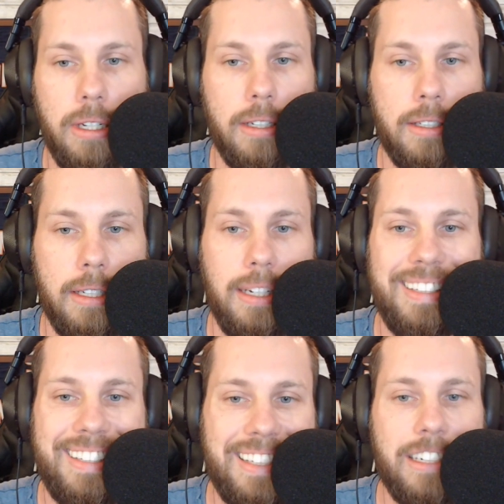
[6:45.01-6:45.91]
he has
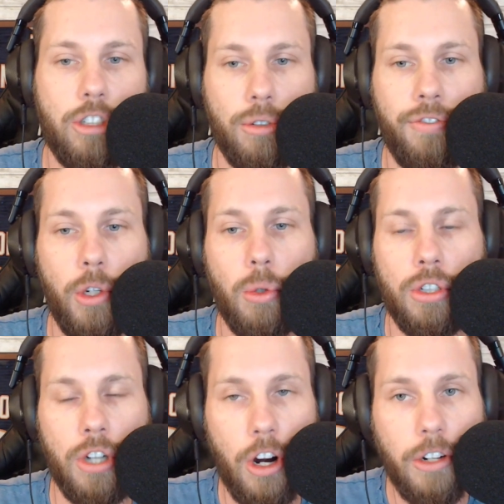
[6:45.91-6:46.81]
seen six or
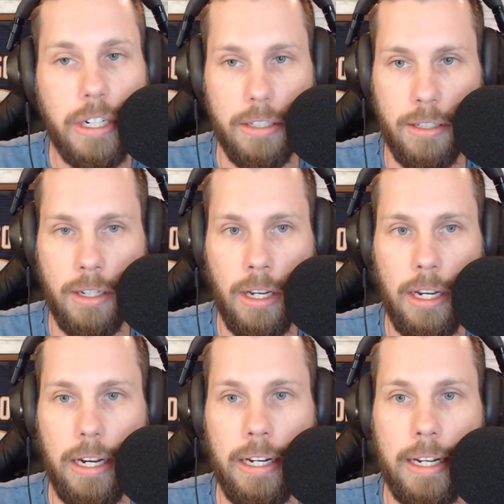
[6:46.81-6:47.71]
fewer targets
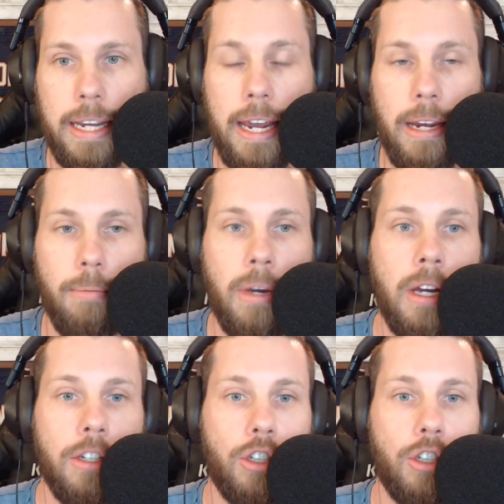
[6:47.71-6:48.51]
in a game.